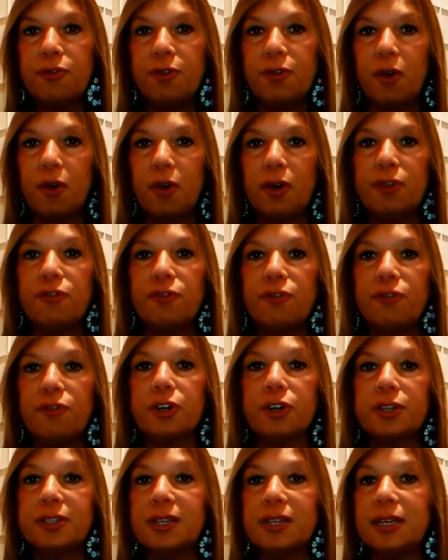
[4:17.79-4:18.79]
very
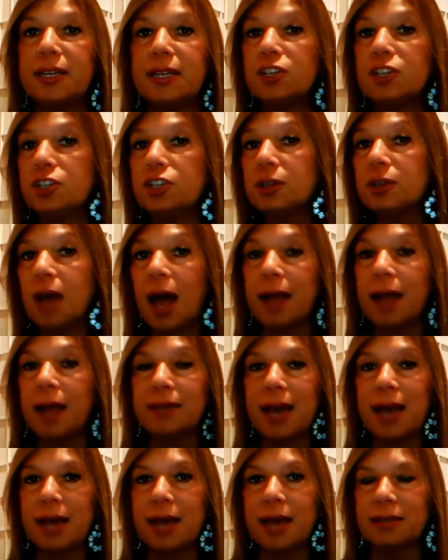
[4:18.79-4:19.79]
first initial
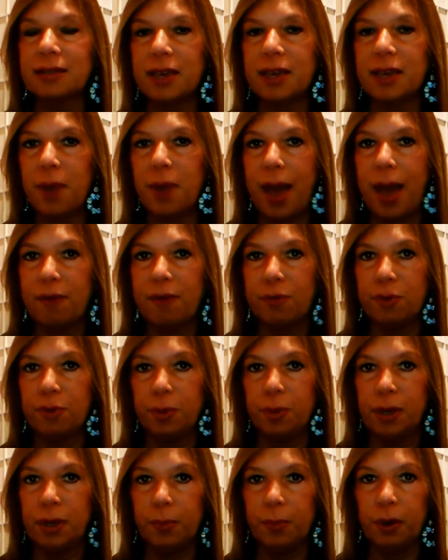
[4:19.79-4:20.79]
contact that you have with
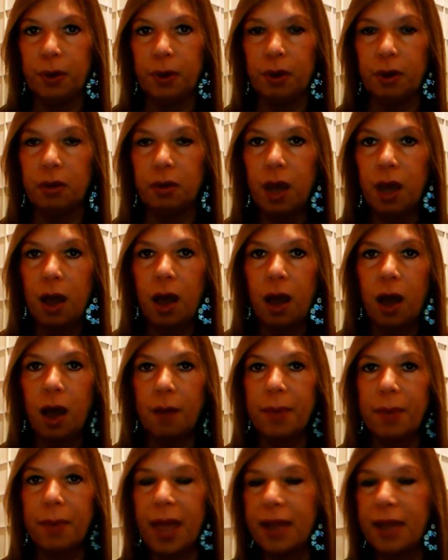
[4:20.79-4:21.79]
people
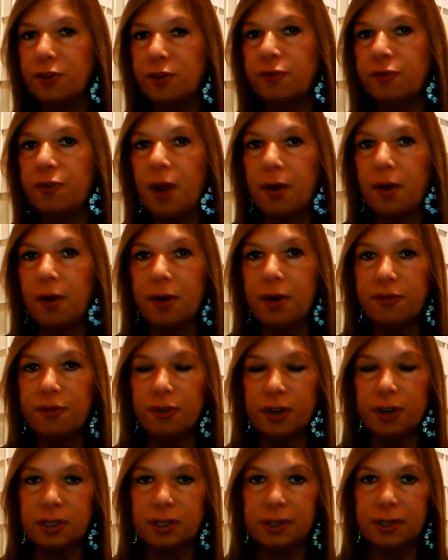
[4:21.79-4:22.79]
and your very
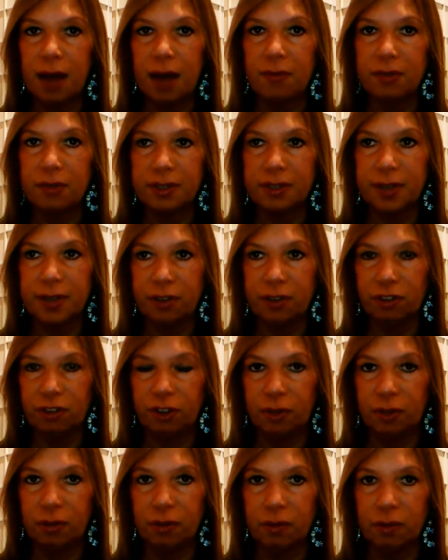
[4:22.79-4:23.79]
first
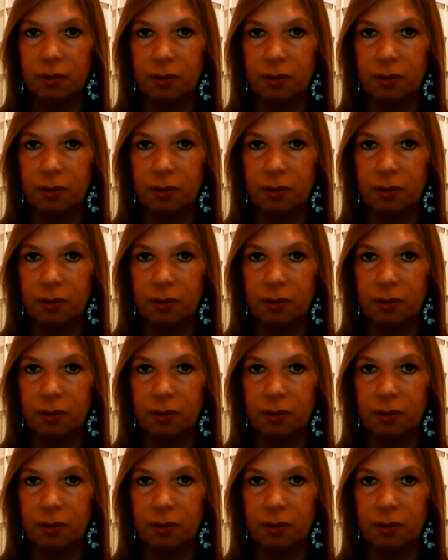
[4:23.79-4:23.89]
conversation.